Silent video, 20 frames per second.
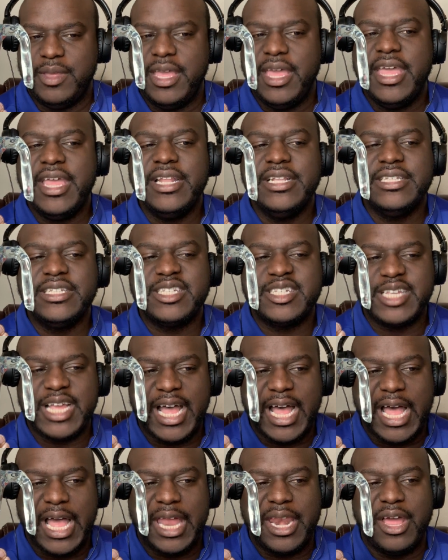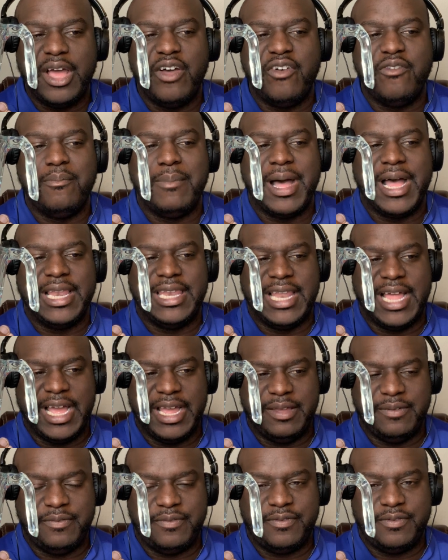inside of my
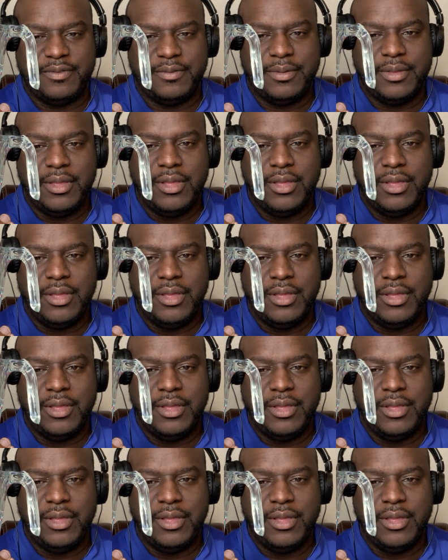life,